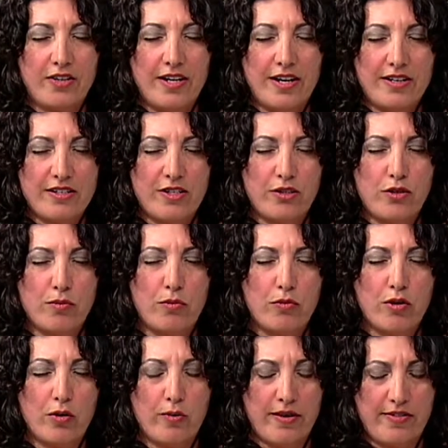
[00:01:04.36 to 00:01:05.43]
has to do
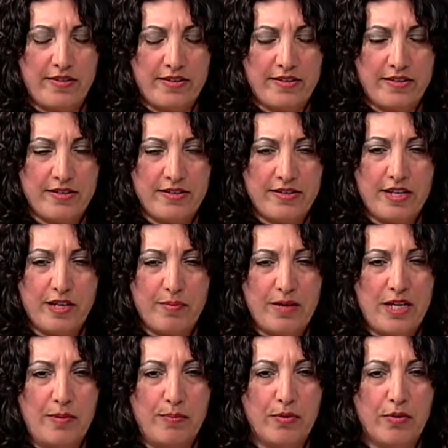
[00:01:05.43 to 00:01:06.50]
more with assisting
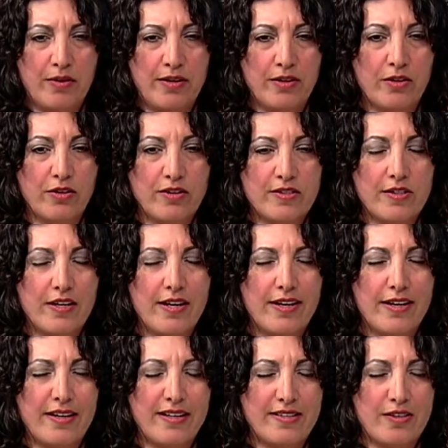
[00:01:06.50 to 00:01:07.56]
people. It looks like
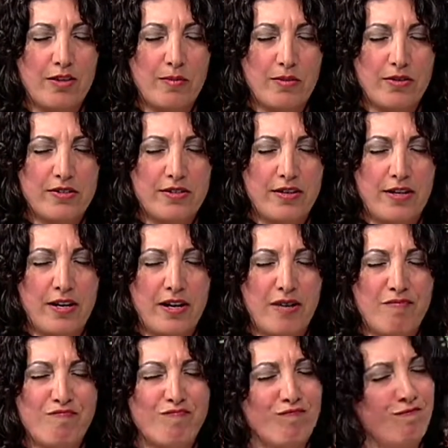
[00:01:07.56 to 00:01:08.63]
it's almost,
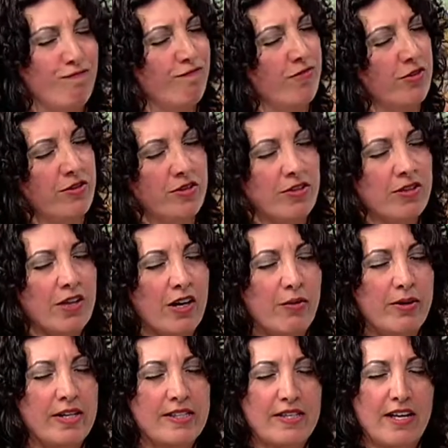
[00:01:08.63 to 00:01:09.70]
um, I
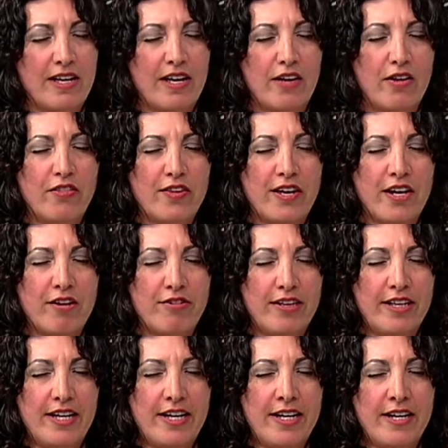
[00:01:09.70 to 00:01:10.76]
want to say healthcare
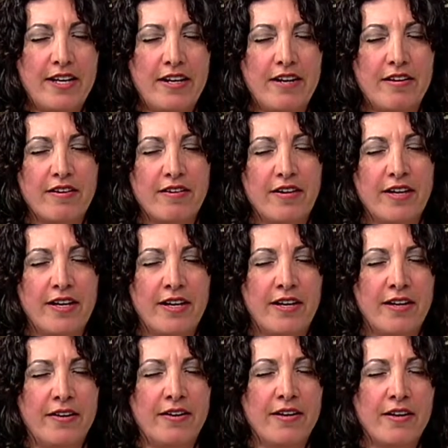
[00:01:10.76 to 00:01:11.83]
related
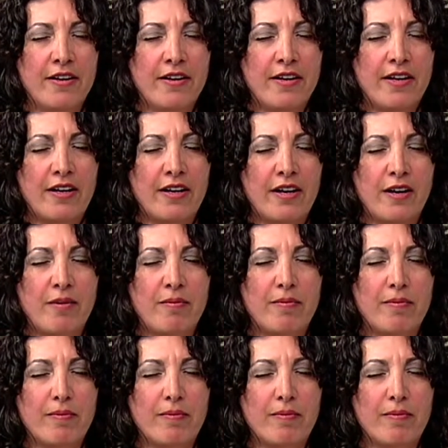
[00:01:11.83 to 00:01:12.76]
and um,